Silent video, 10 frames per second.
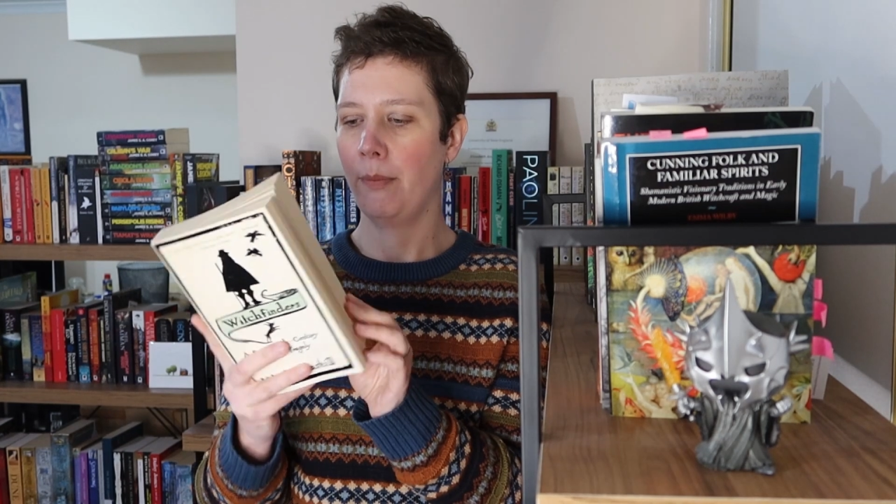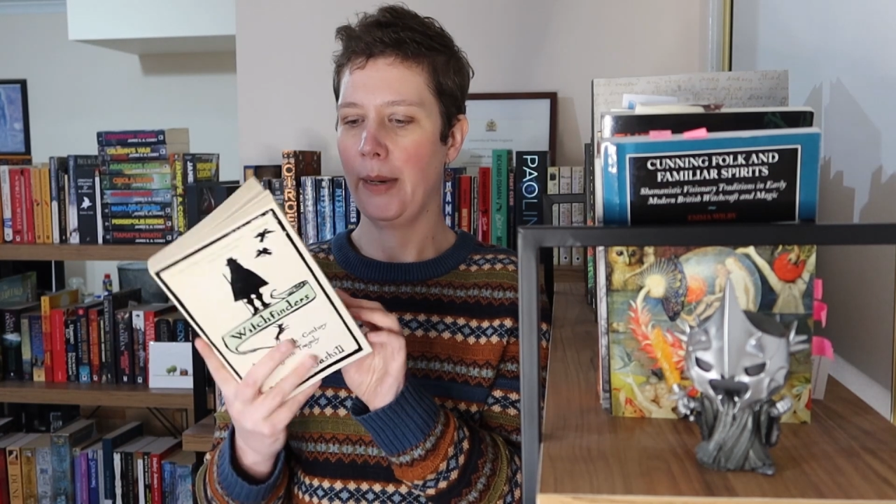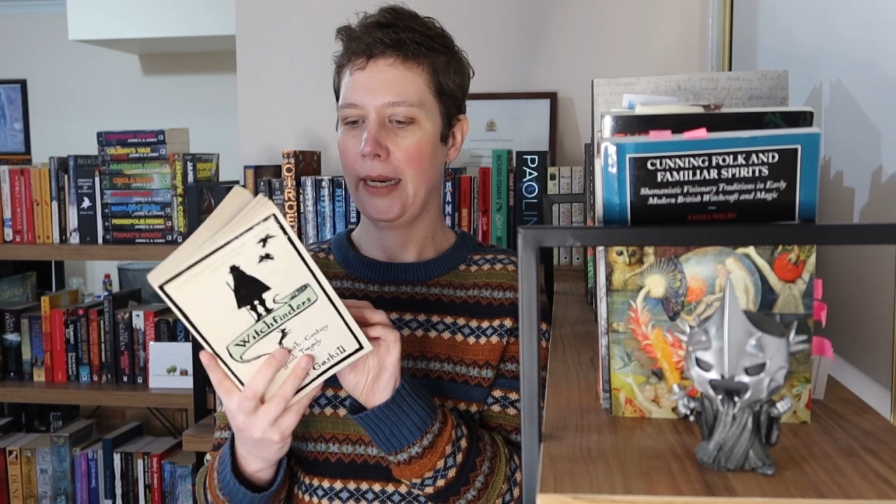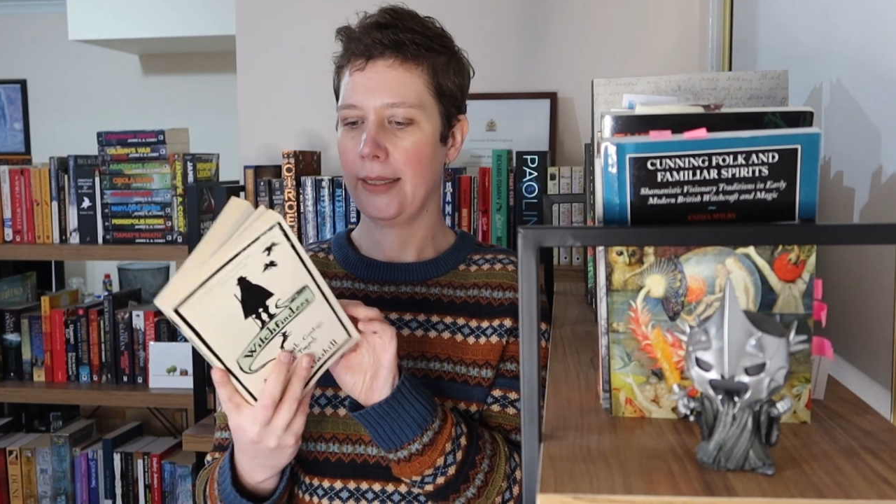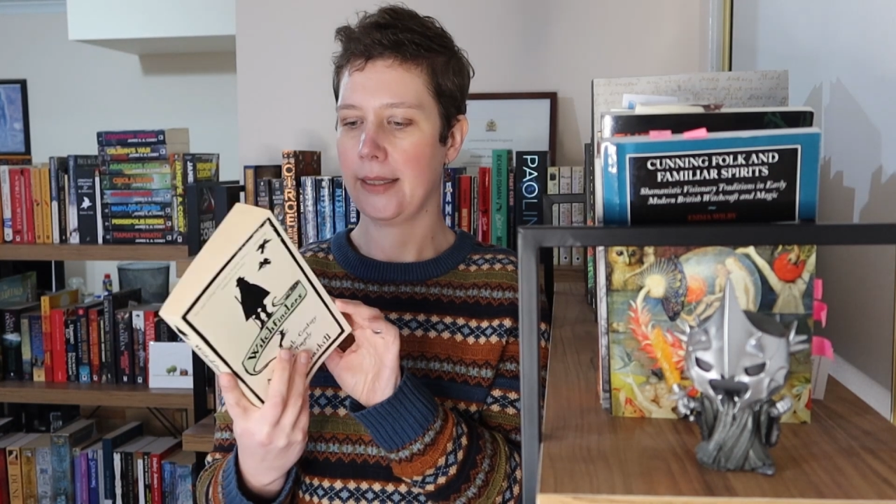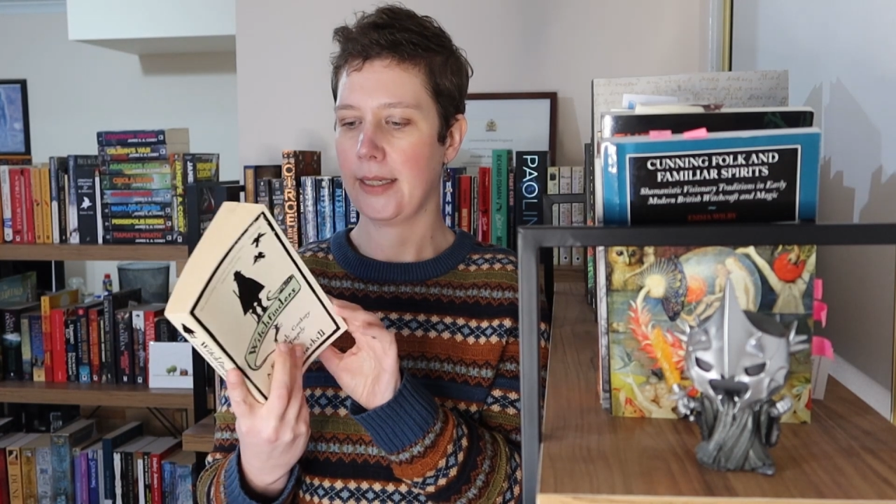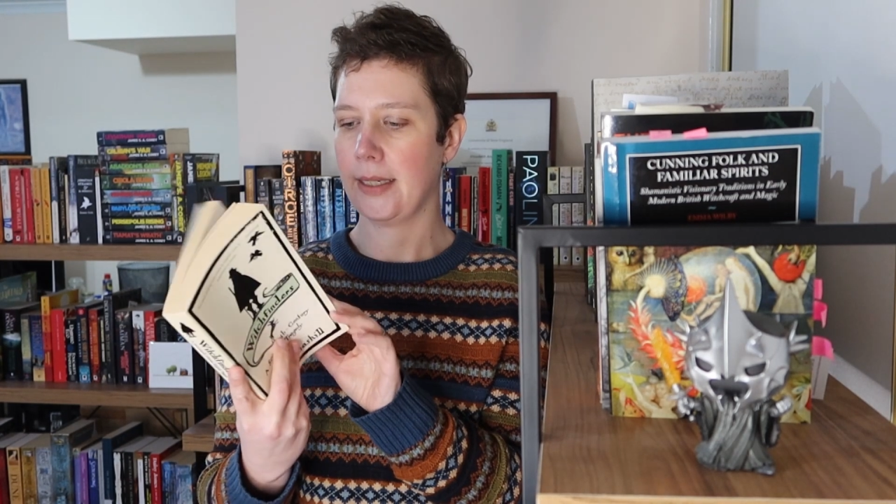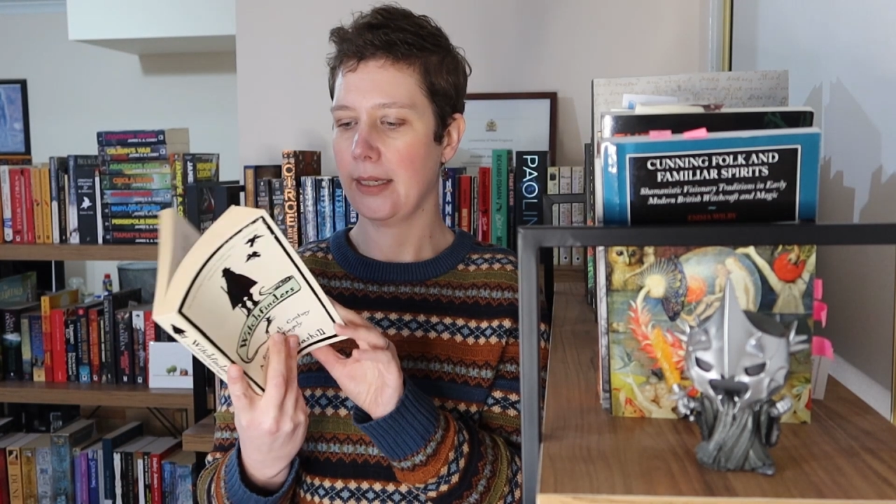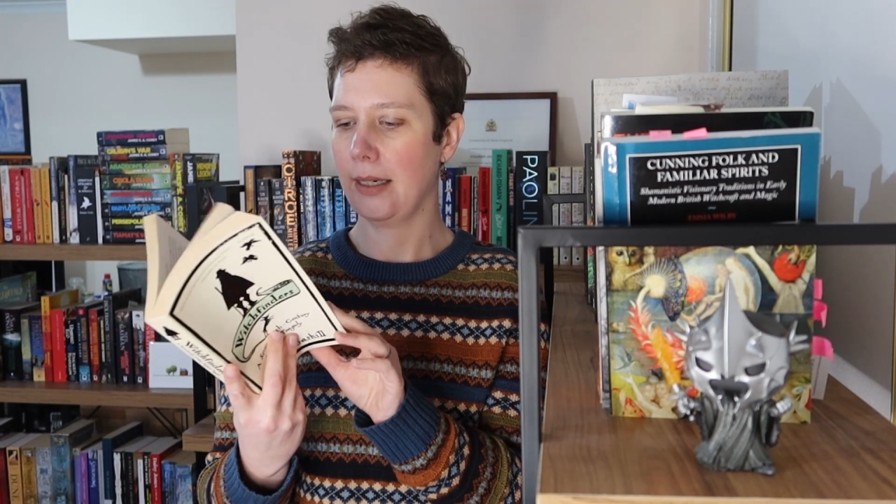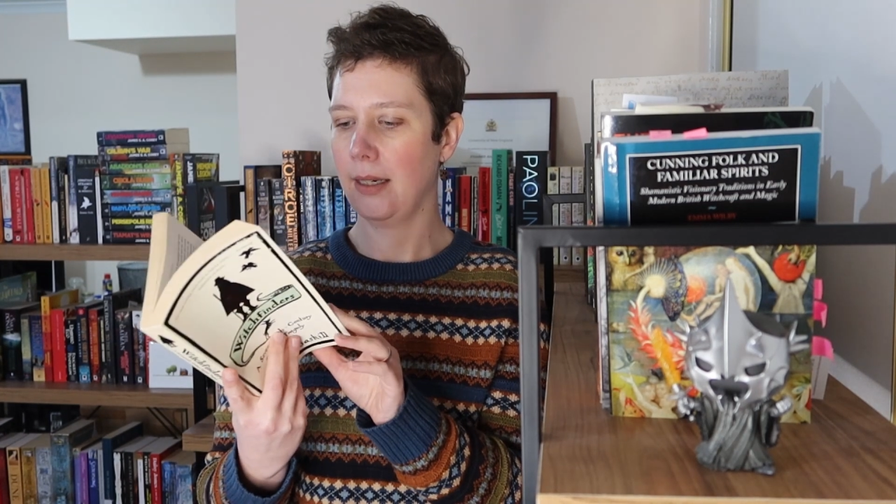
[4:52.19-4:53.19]

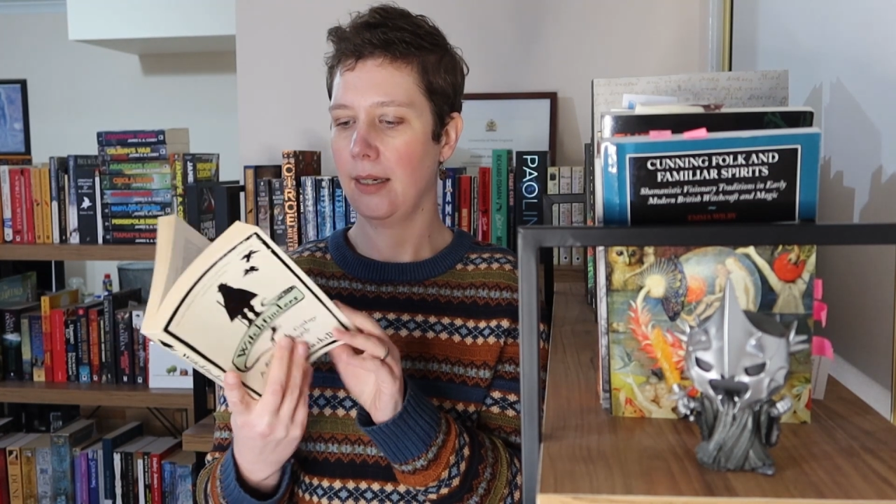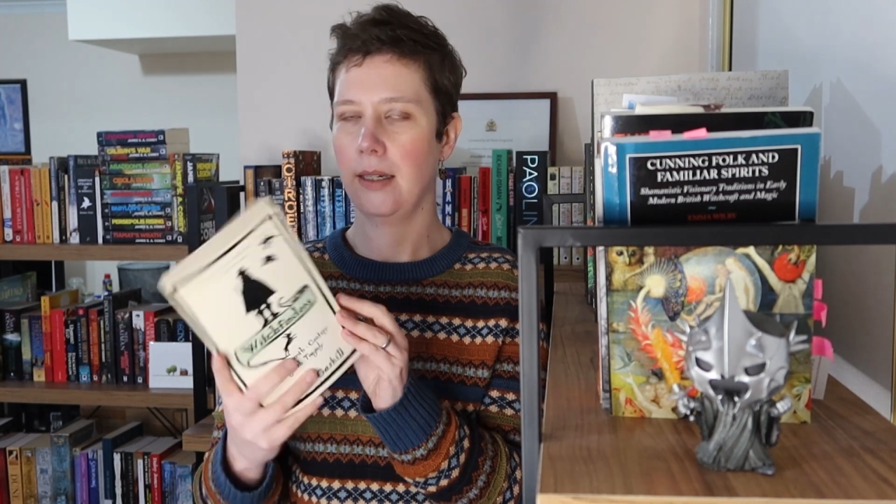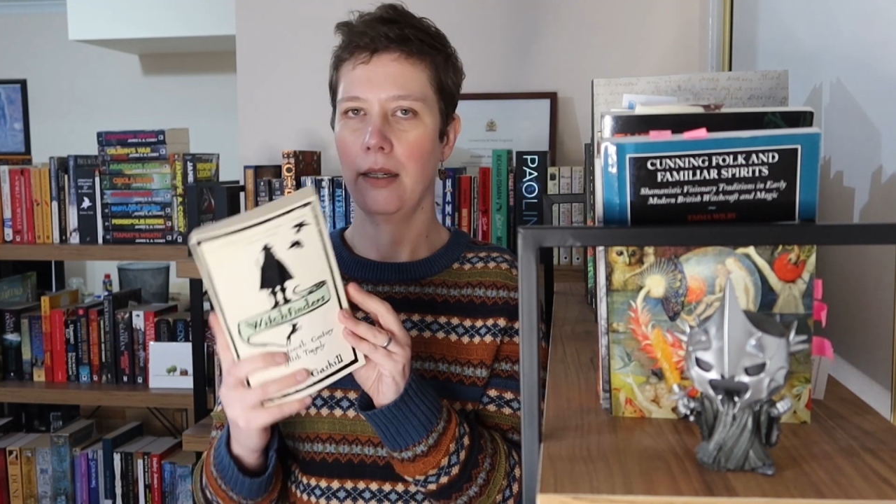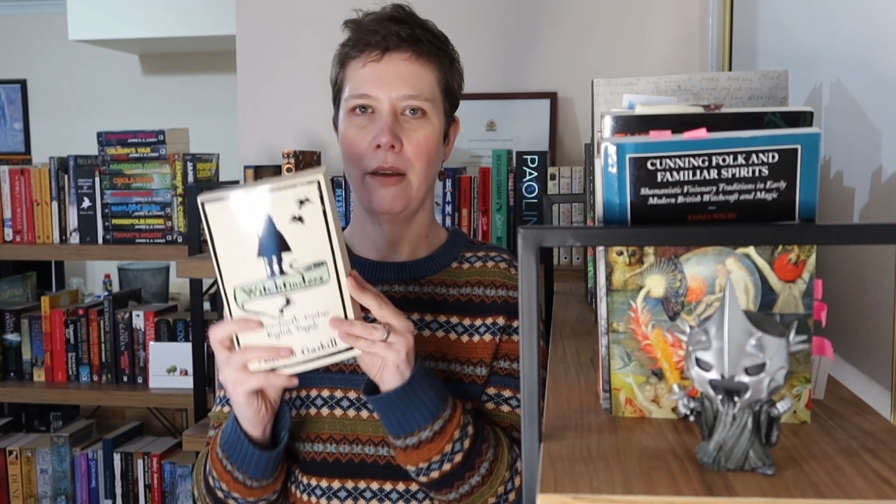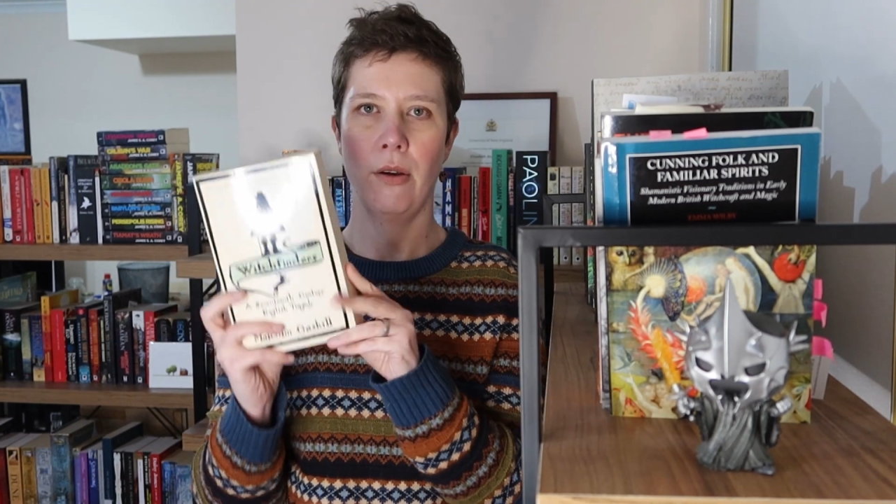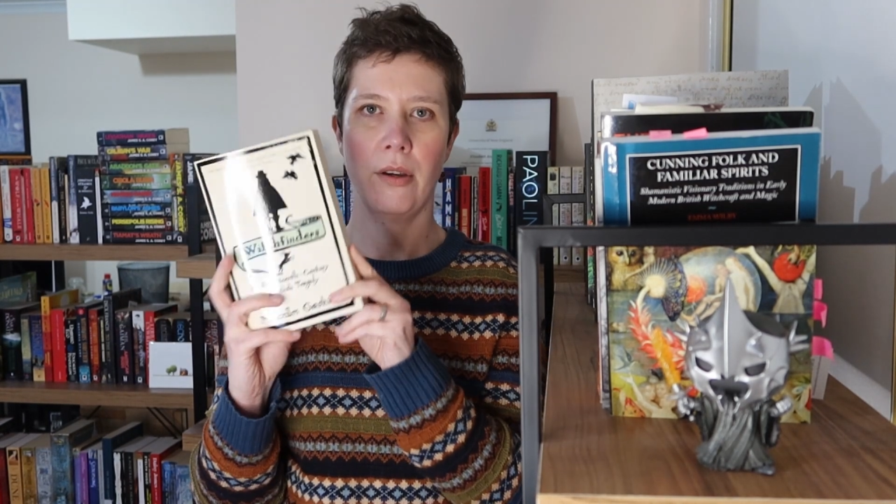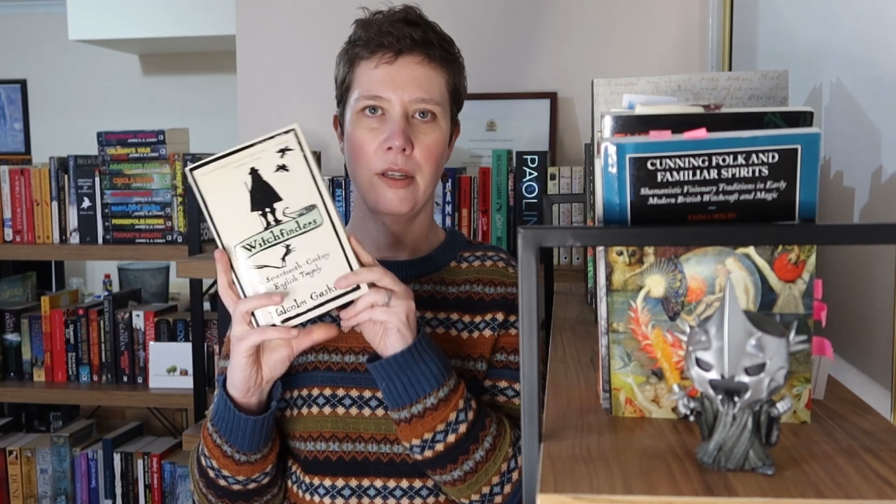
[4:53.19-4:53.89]
but who